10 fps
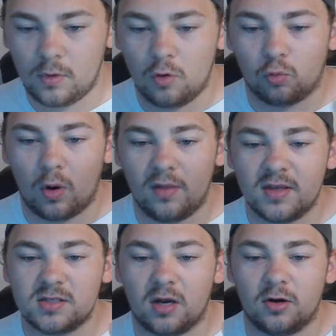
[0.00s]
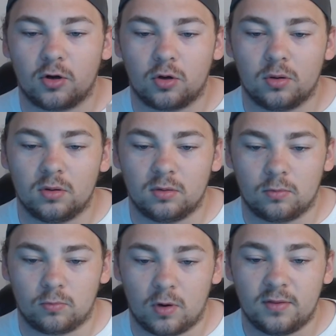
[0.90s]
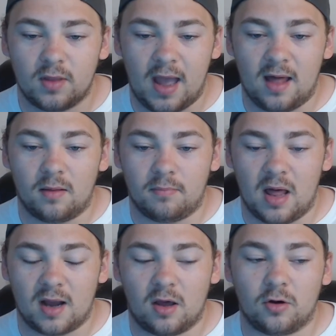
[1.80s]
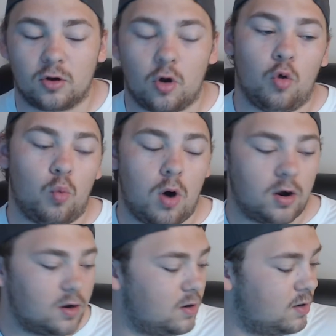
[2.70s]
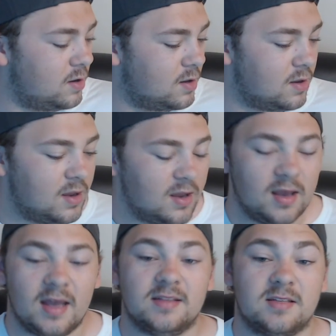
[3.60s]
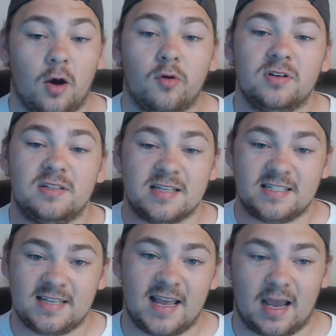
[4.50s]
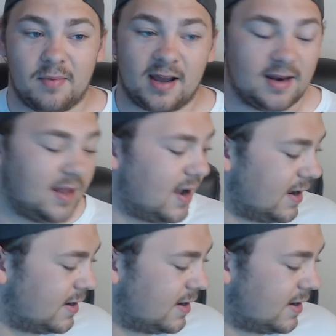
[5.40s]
run the alum block under cold water. It's going to sting, I'm not gonna lie.